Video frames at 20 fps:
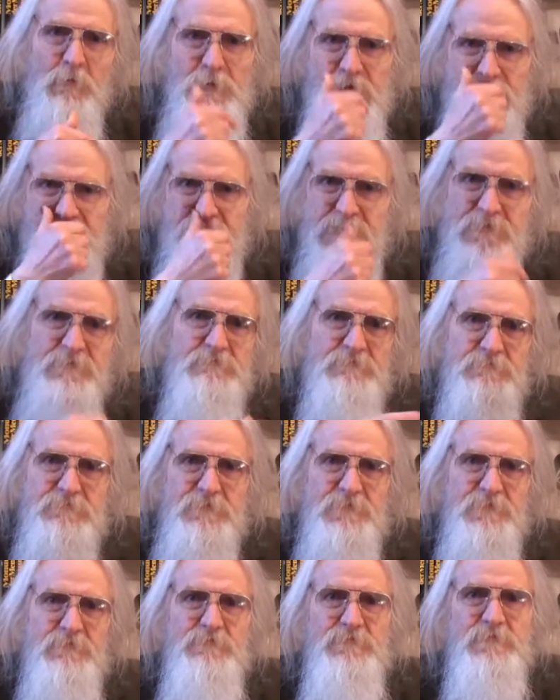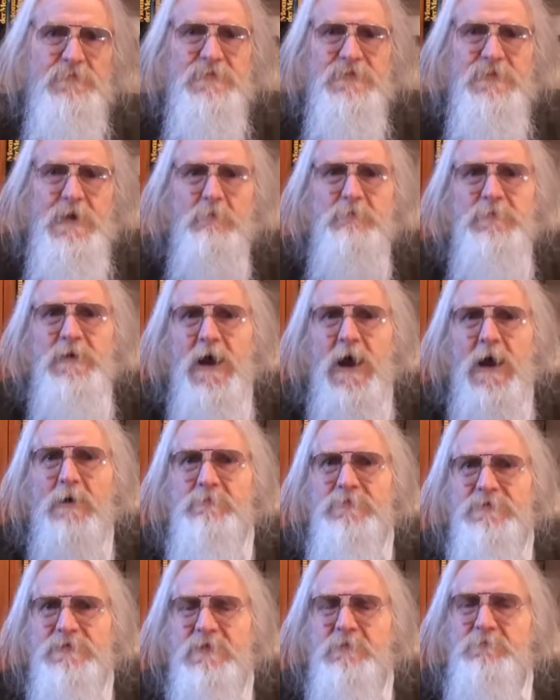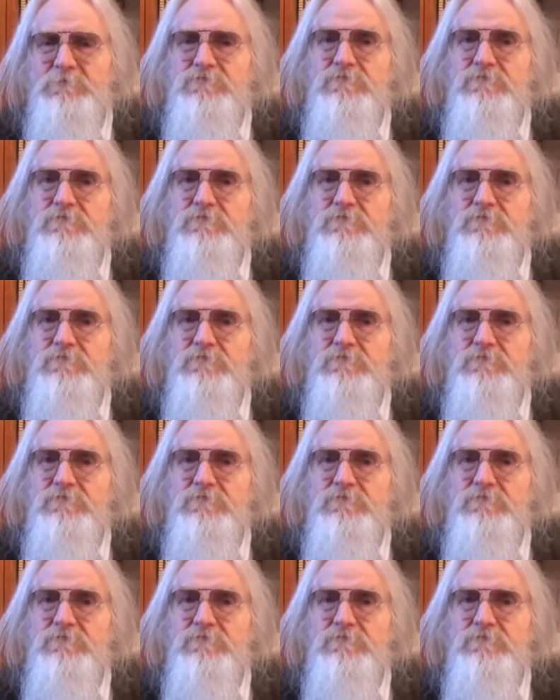me sometimes